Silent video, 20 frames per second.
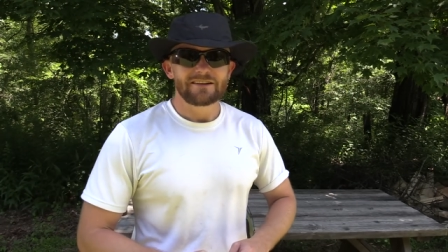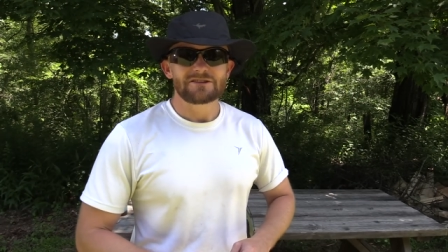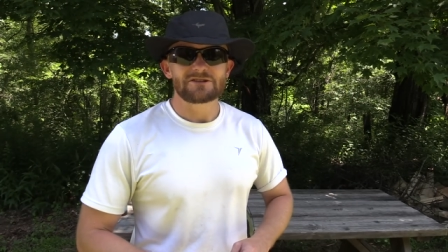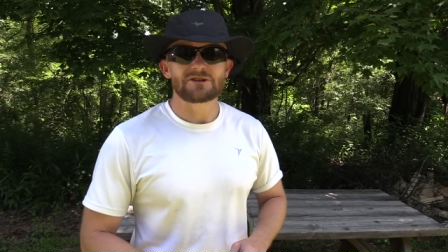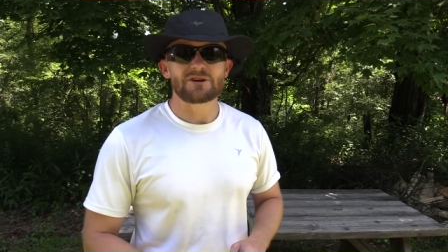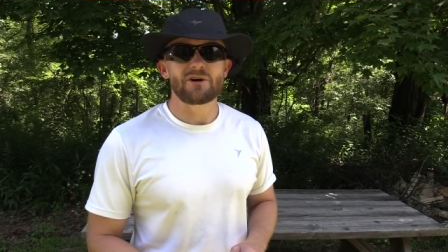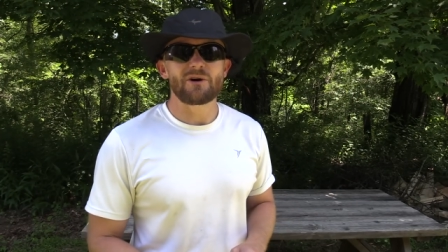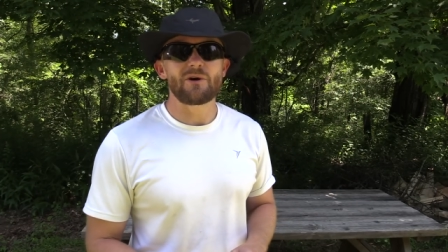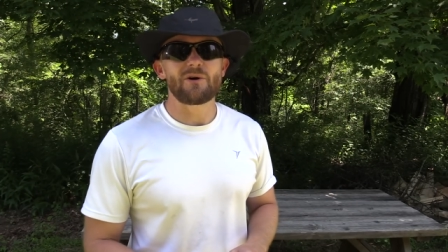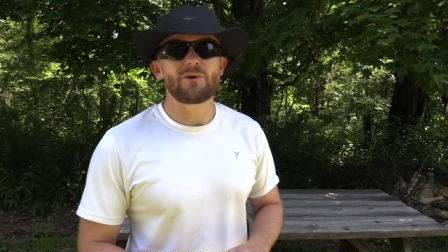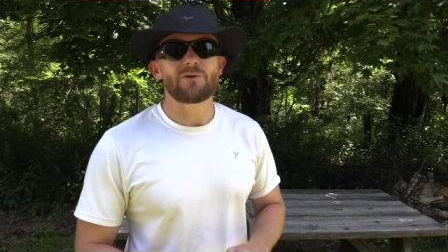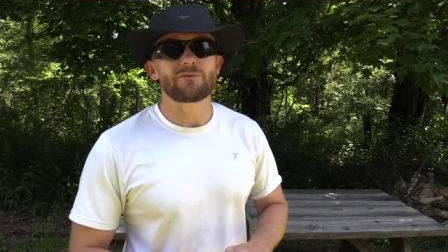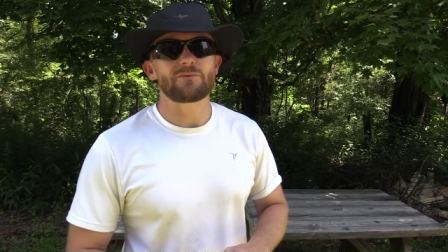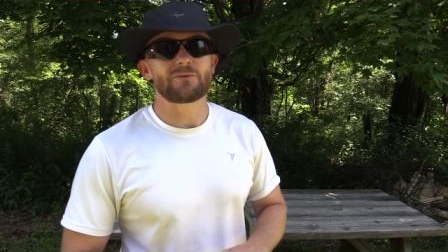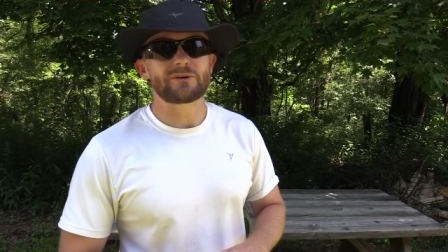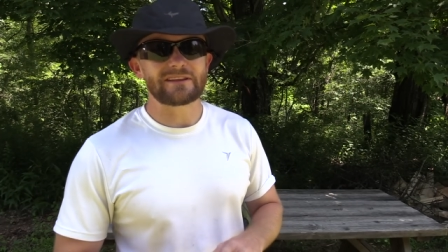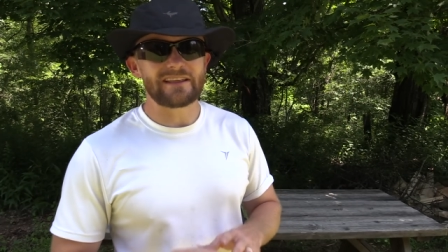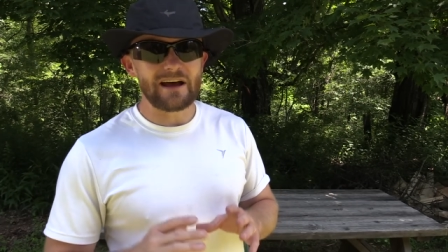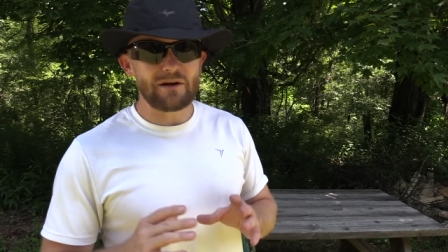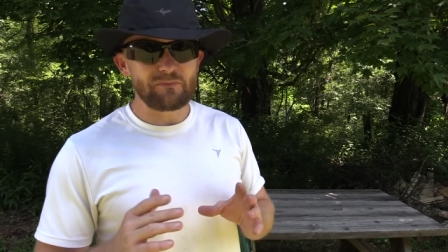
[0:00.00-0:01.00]
So
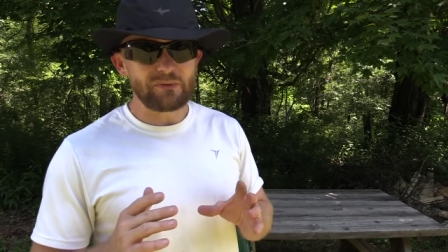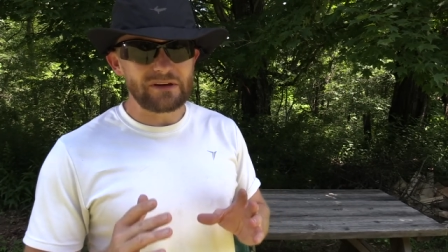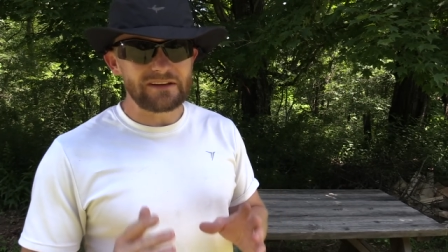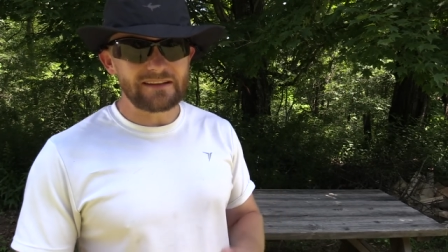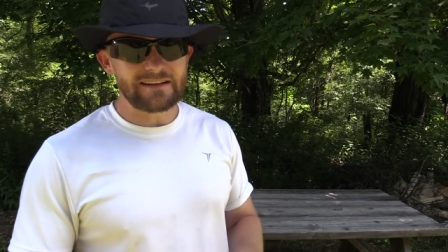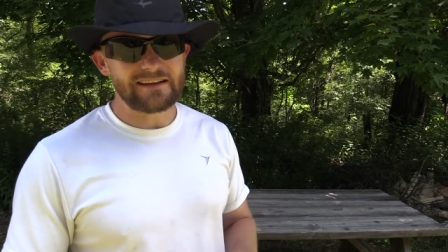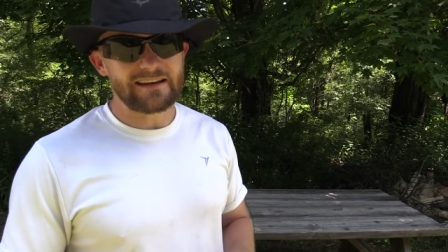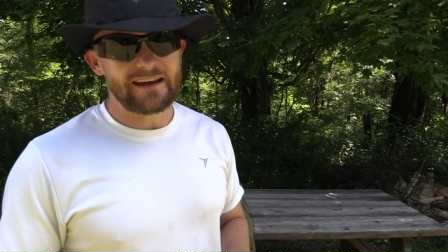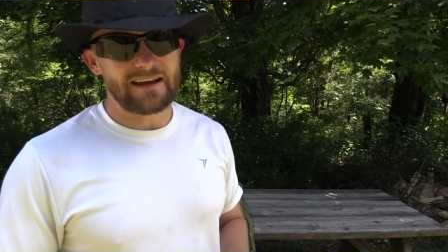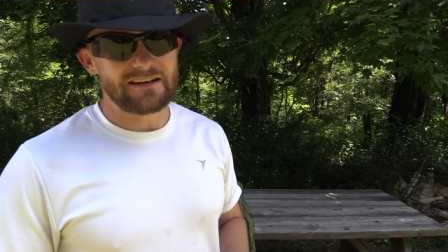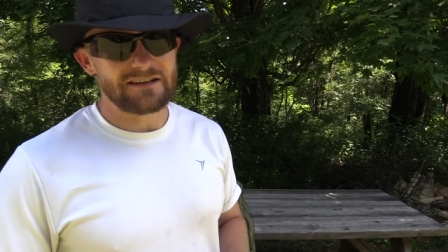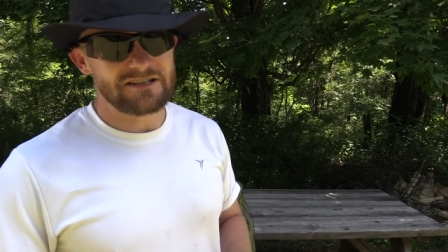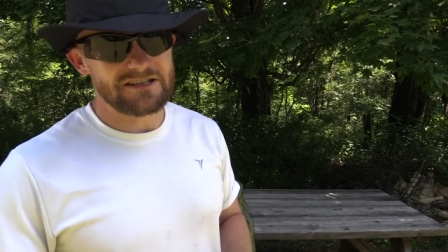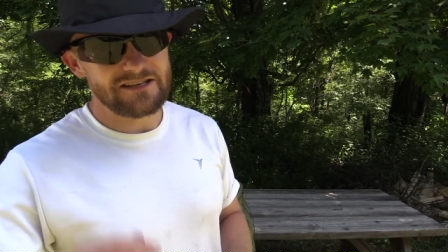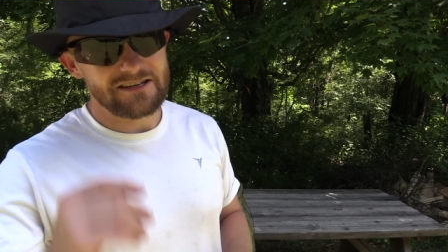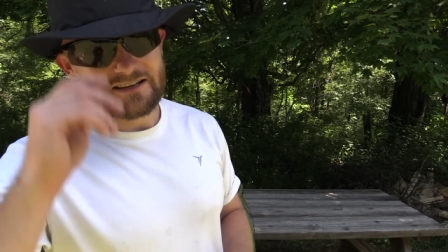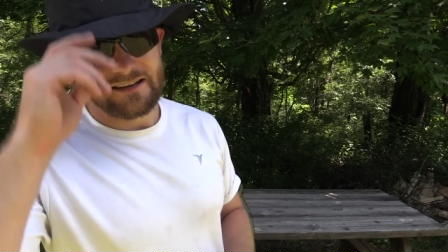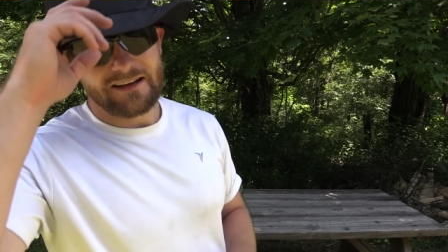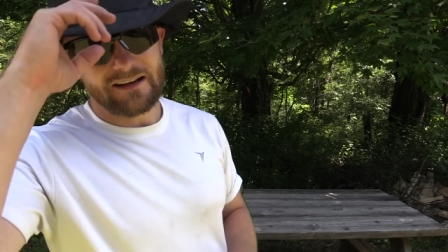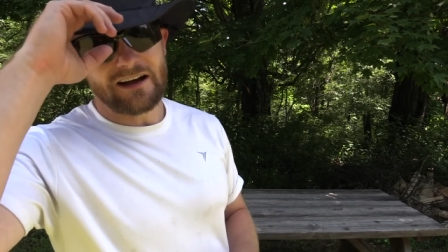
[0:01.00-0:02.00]
with that being the
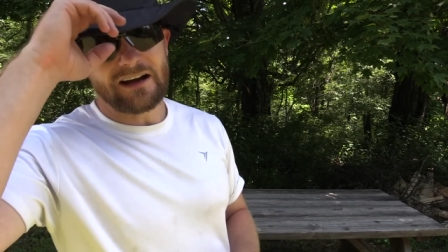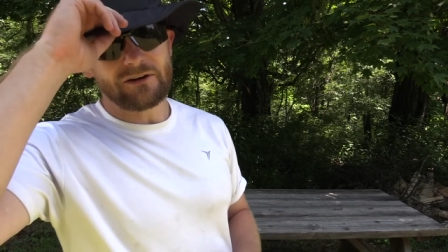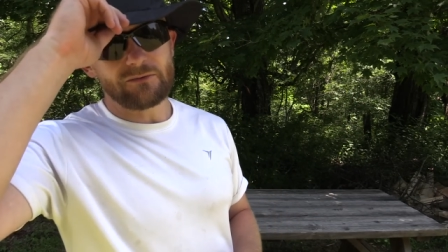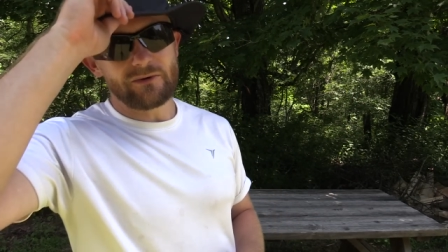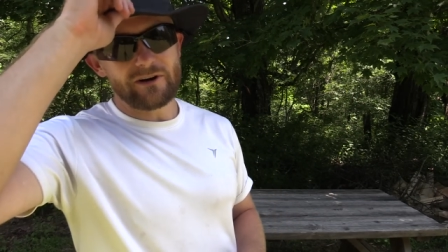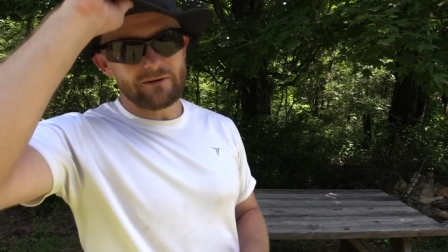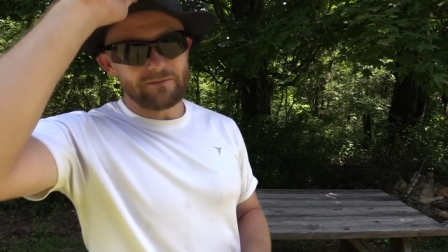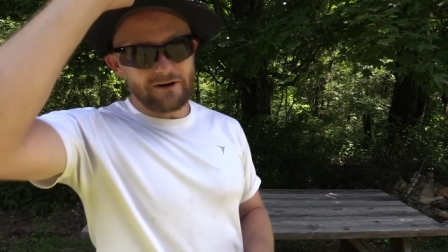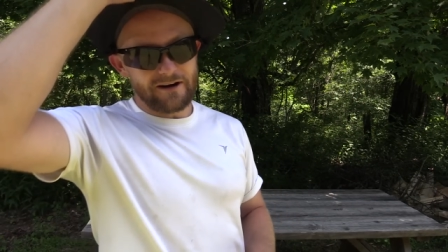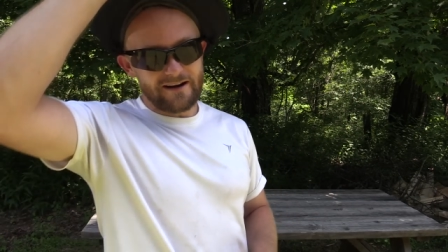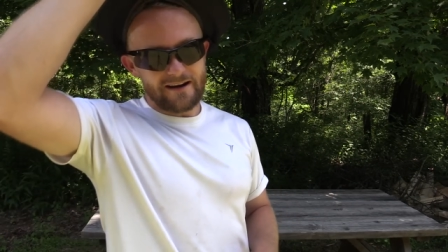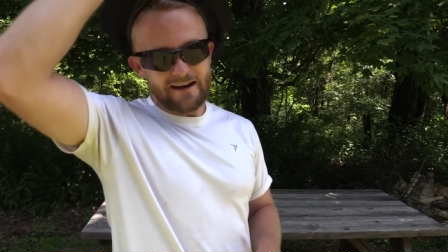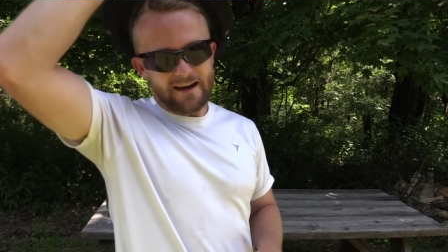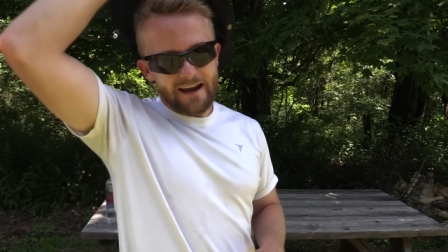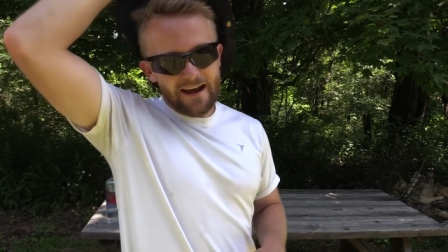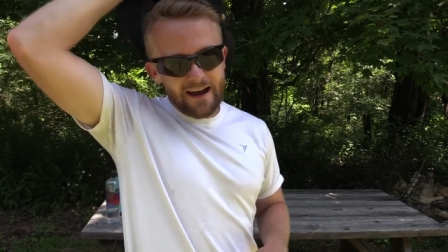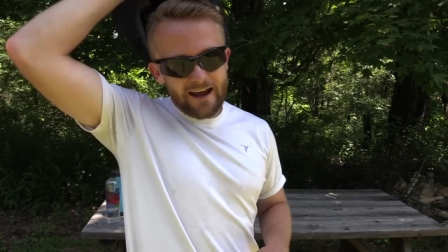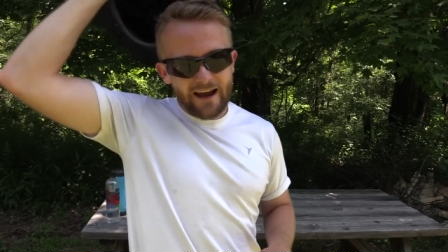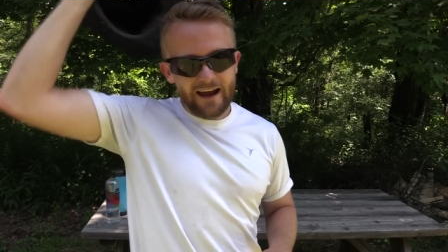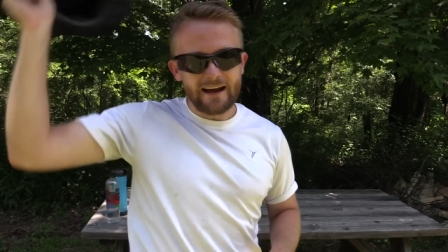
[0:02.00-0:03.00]
case, I'd wear my
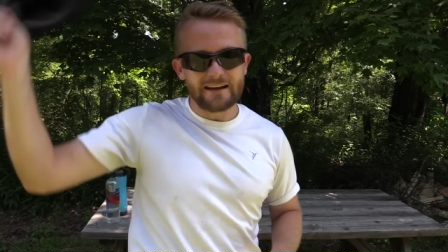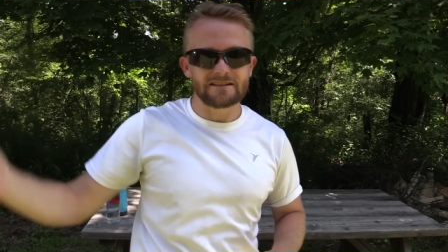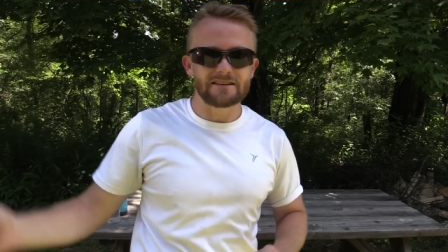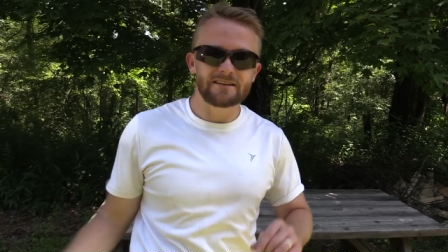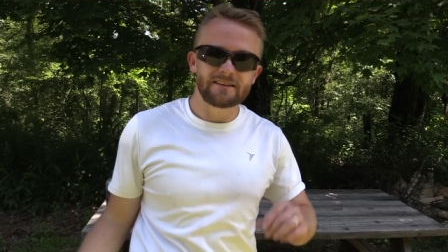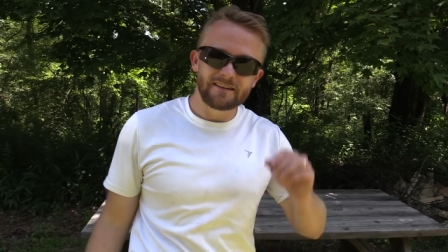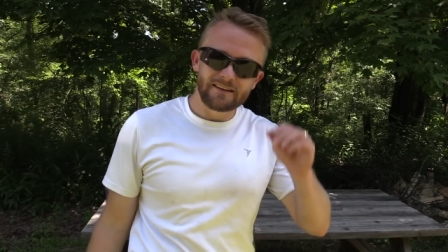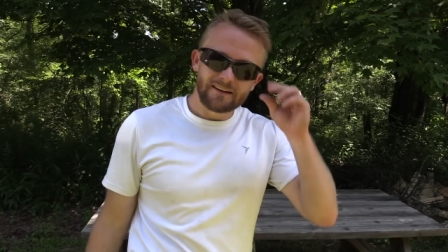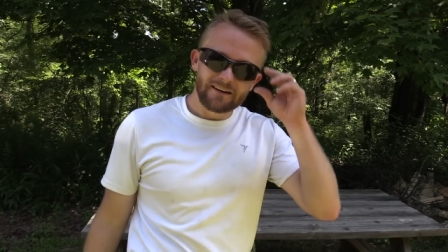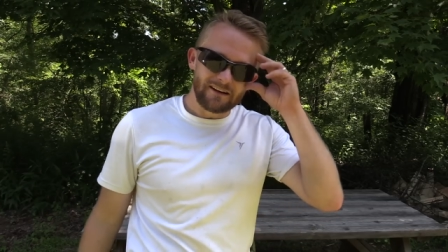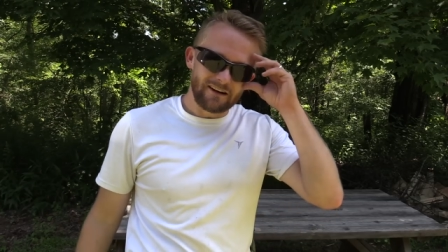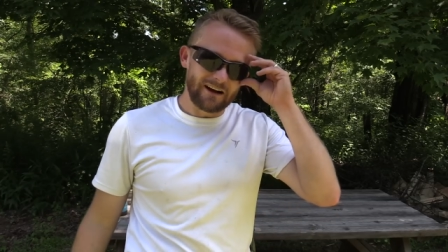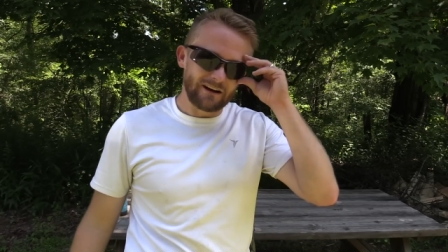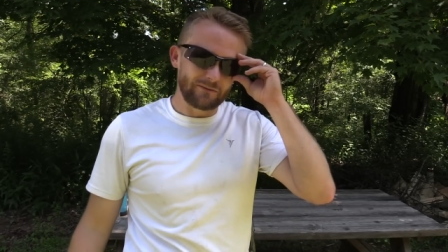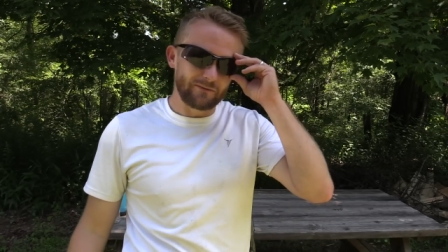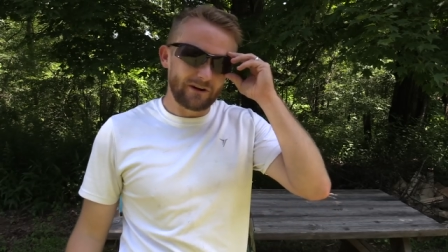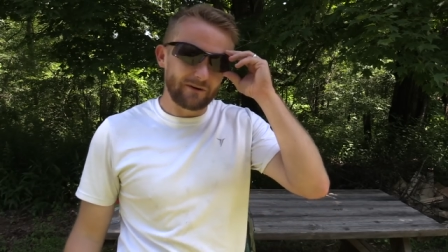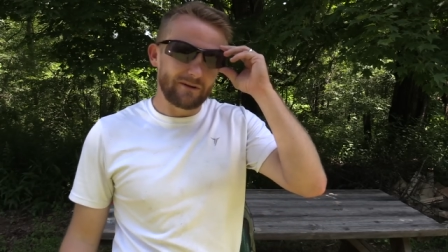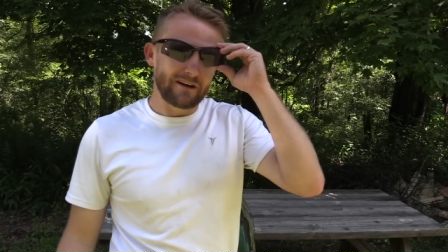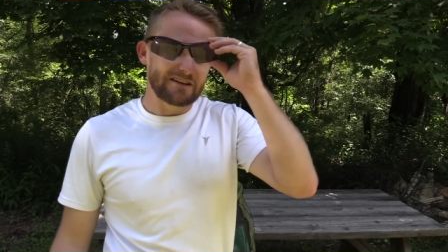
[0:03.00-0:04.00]
hat.
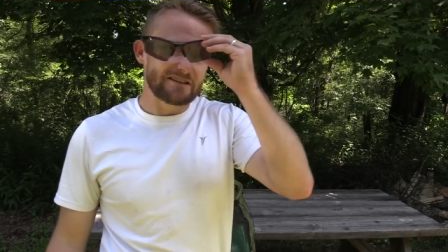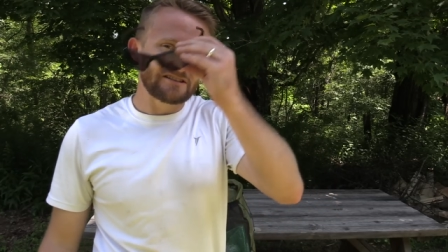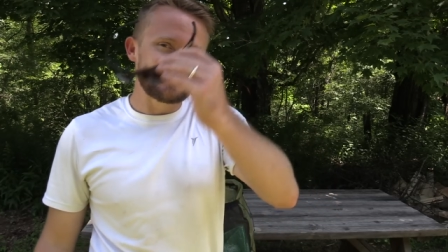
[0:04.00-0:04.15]
I'd wear my